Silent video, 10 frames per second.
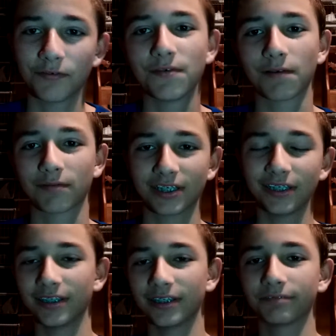you've ever
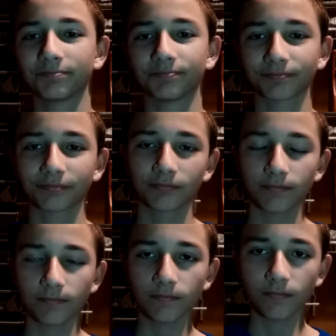seen,
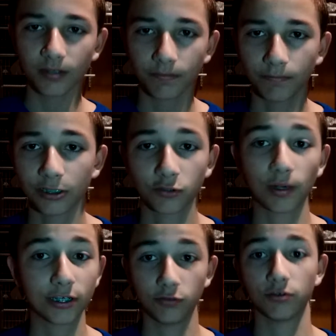but it's
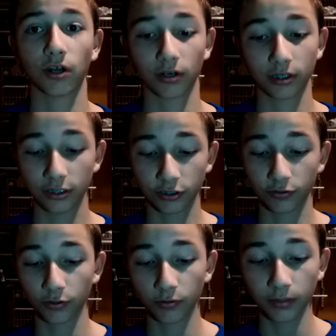way too dark in this
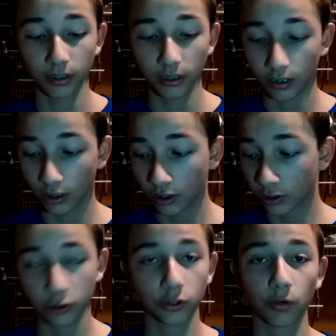room,
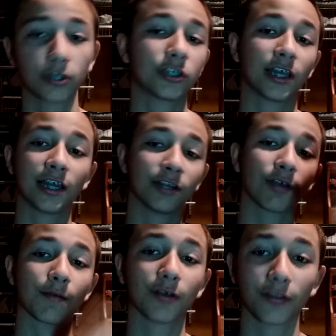so I just had to
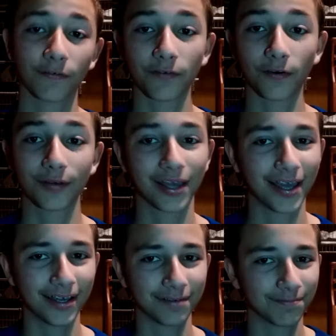grab another phone
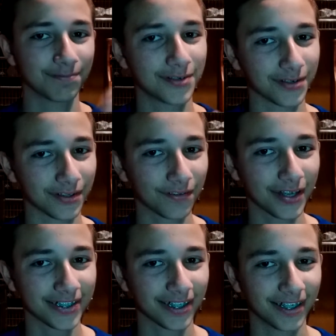and turn the
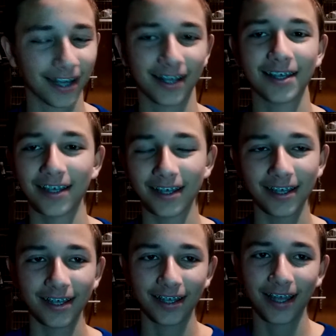flashlight on.
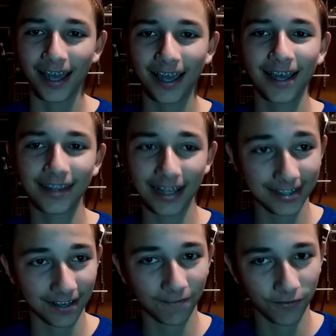And that's
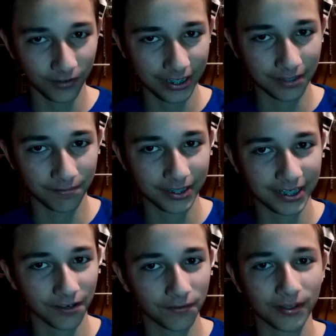at
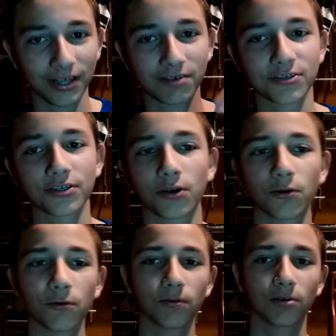14% over there,
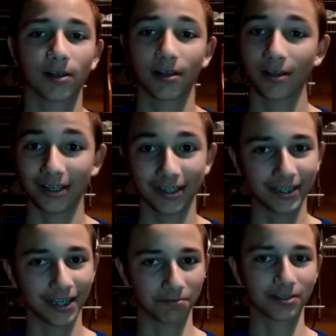so
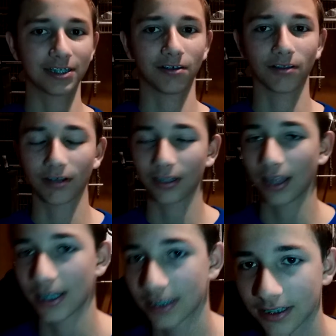yeah, we'll see how long it
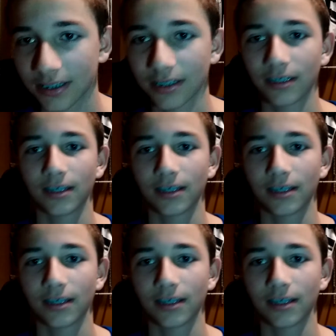lasts.